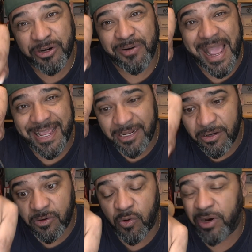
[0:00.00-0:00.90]
crack in a
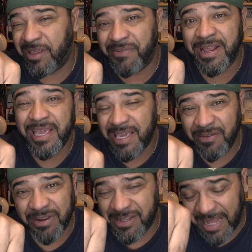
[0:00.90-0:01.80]
little corner, even
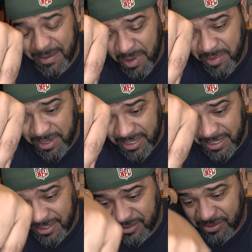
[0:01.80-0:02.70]
even in like maybe in a,
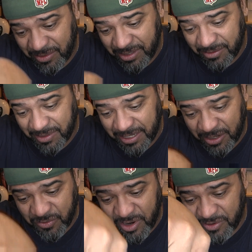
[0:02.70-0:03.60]
in a grill in a
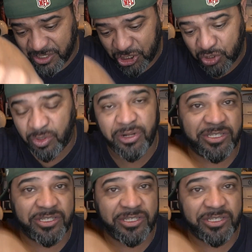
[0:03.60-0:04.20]
grill on the street